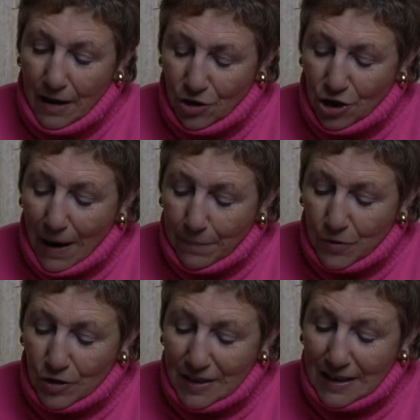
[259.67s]

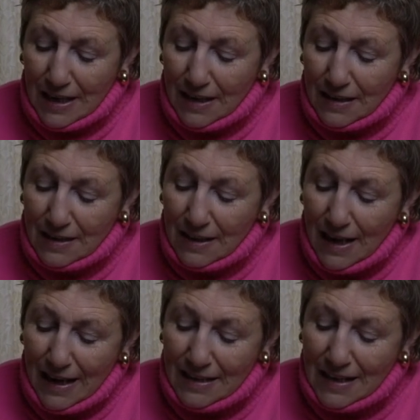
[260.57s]
Chapter 6
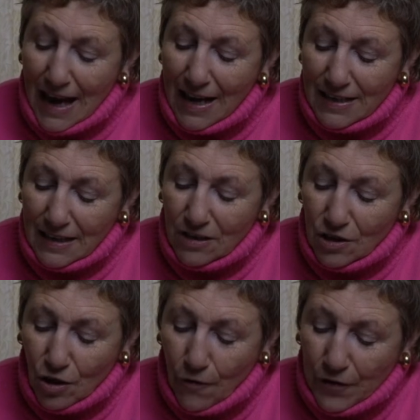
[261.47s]
is adding
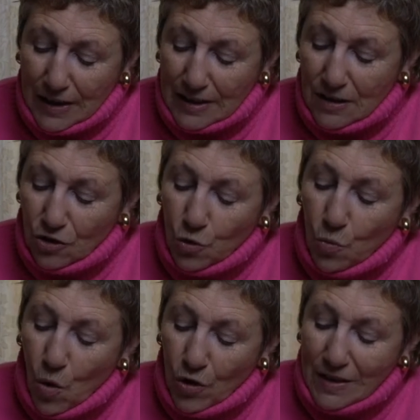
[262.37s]
suffixes to
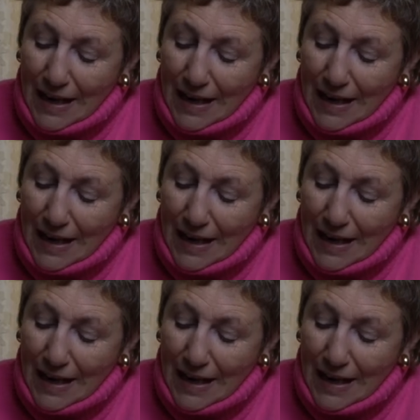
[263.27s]
words